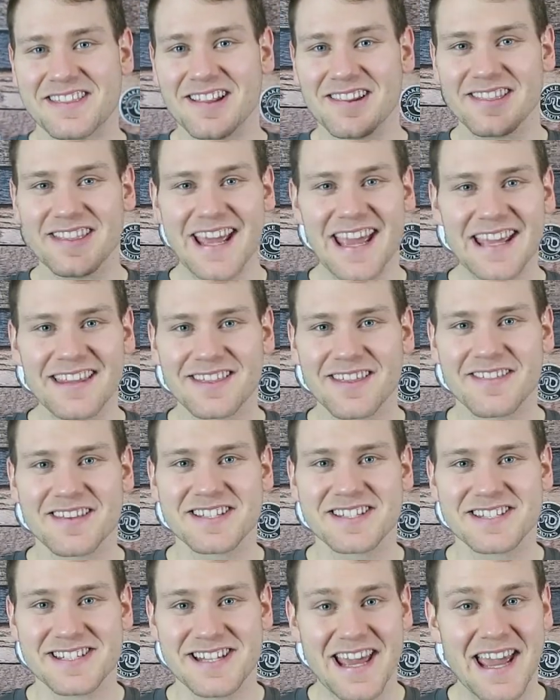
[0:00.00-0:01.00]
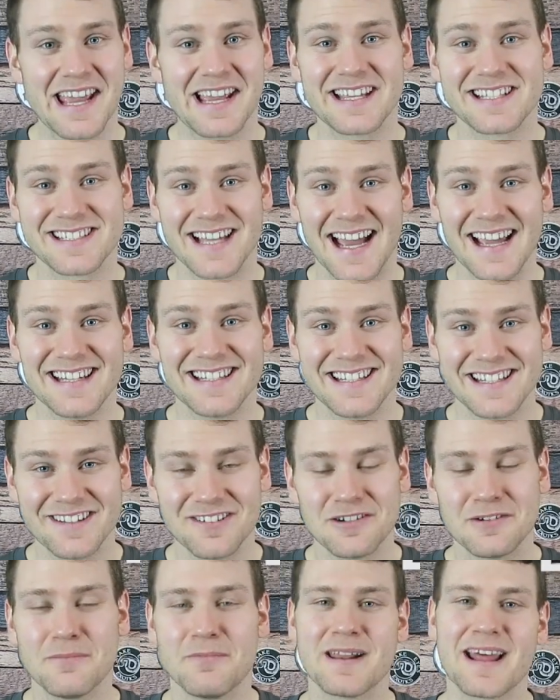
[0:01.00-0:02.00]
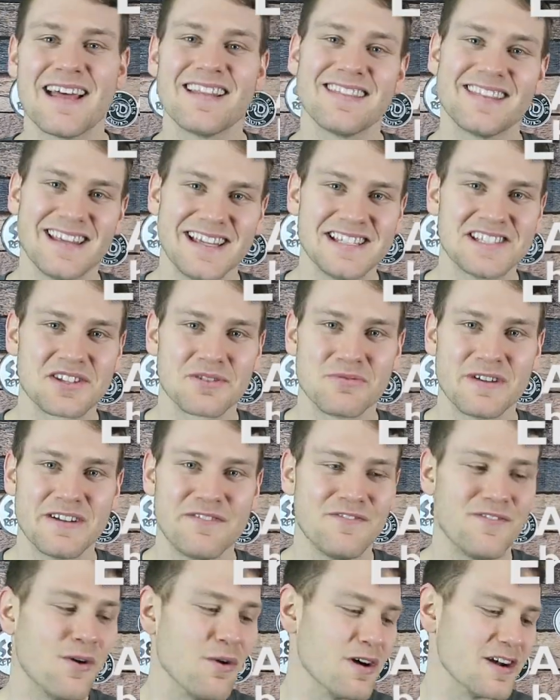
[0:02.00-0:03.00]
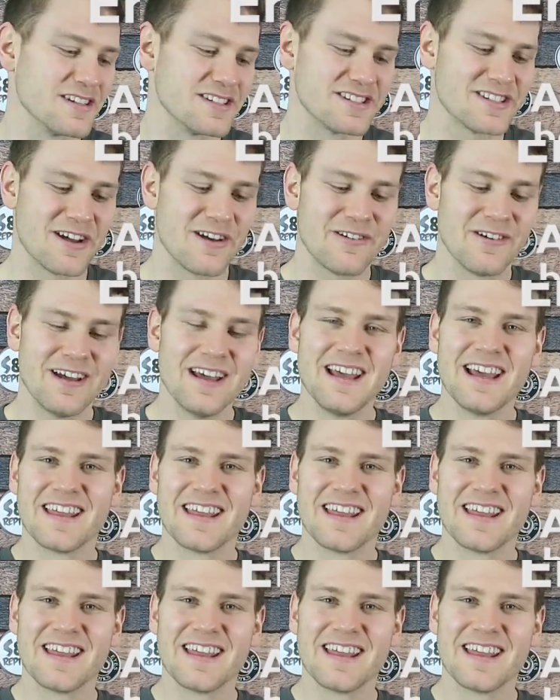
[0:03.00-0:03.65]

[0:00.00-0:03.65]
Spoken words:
the length of the snake is ideal, but at least 3/4. So